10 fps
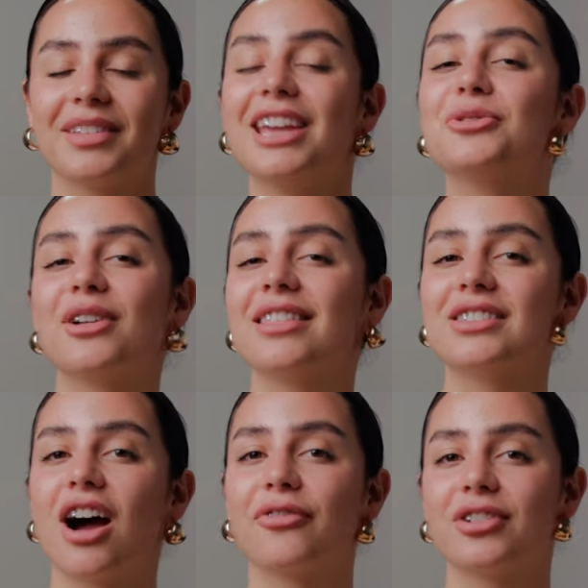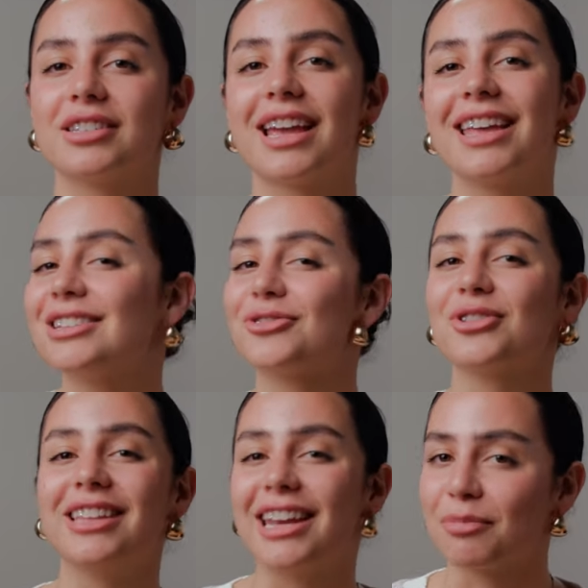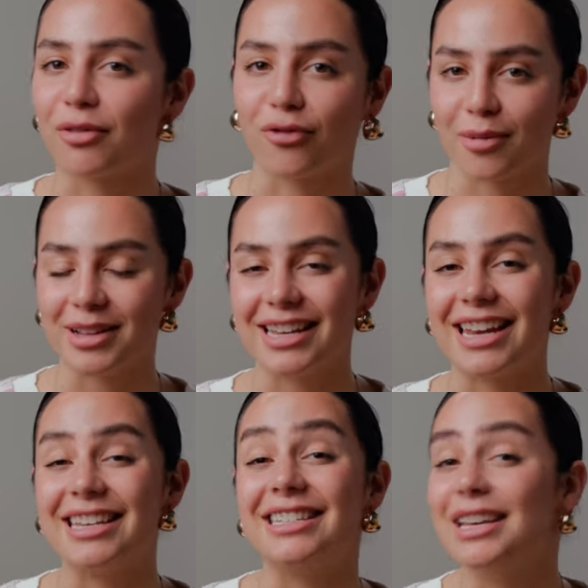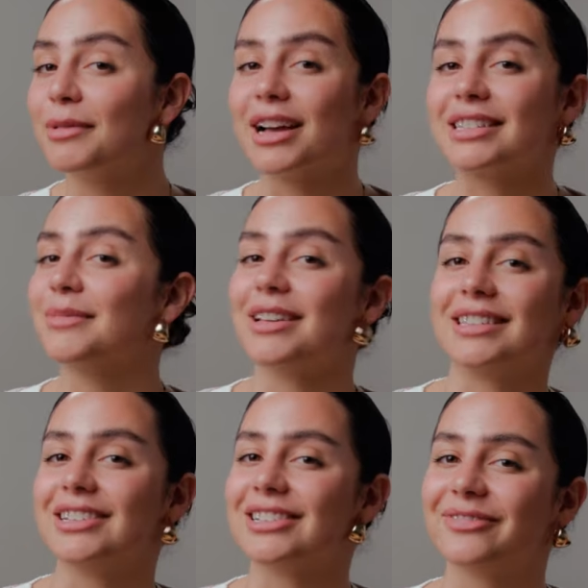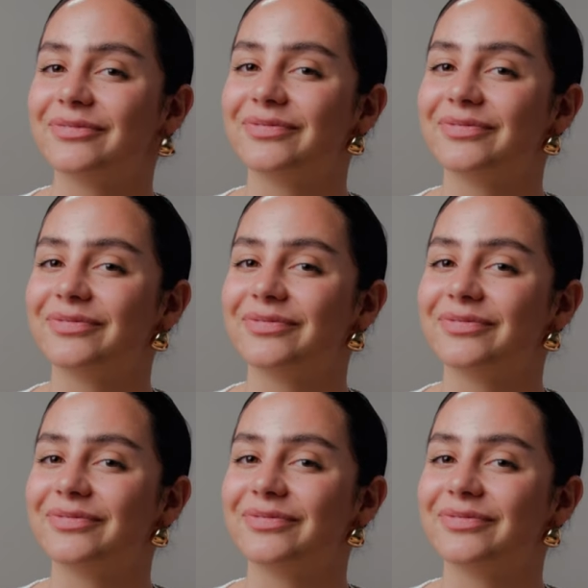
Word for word: Each one of these offers industry leading performance and deep customization.